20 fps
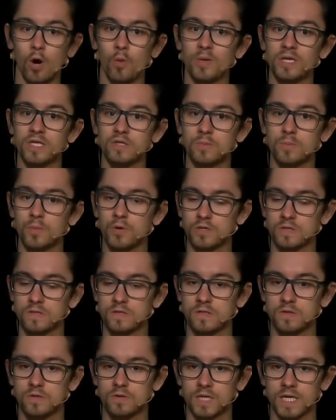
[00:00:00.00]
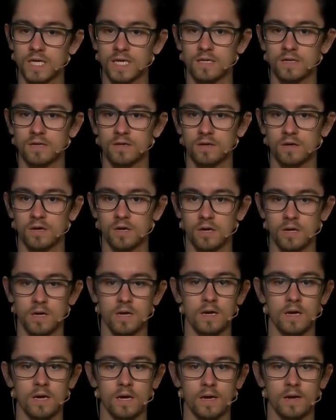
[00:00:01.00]
your fingers accurately,
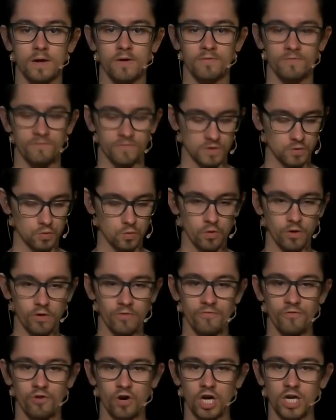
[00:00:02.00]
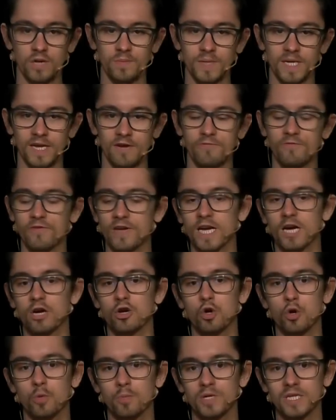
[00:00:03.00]
try pushing down the
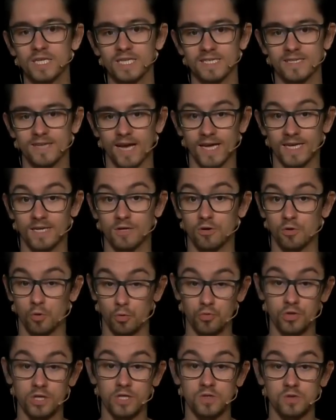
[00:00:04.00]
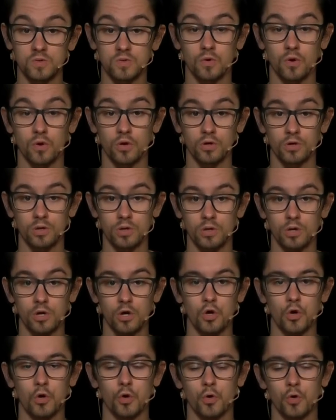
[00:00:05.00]
string with your fingertip
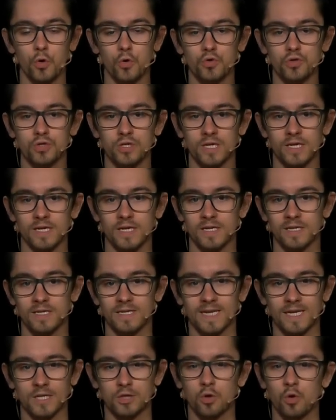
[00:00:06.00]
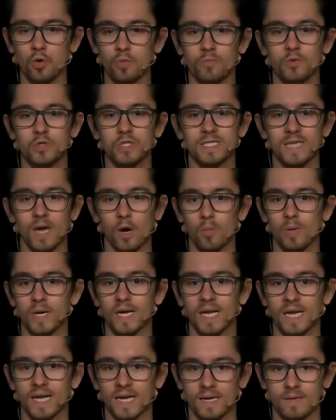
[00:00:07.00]
and to create a clean sound.
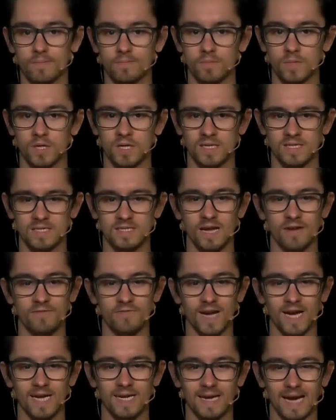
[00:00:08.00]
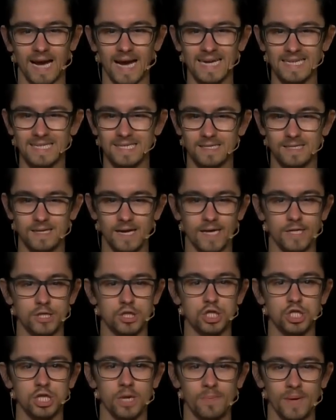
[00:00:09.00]
There
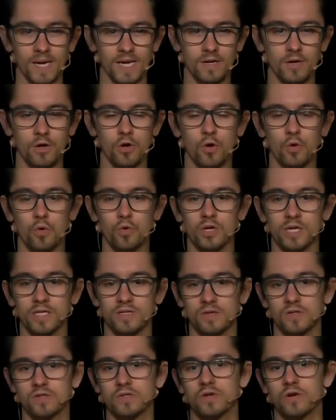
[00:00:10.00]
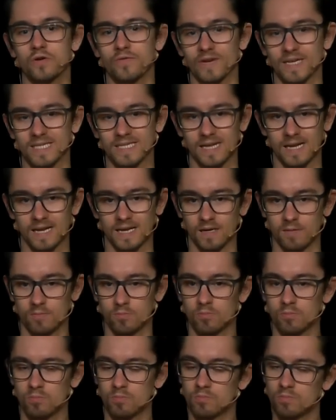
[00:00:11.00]
should be no rattling or
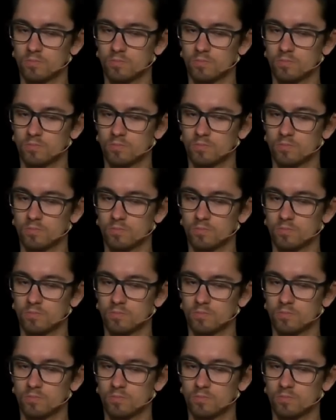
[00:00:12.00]
clanging,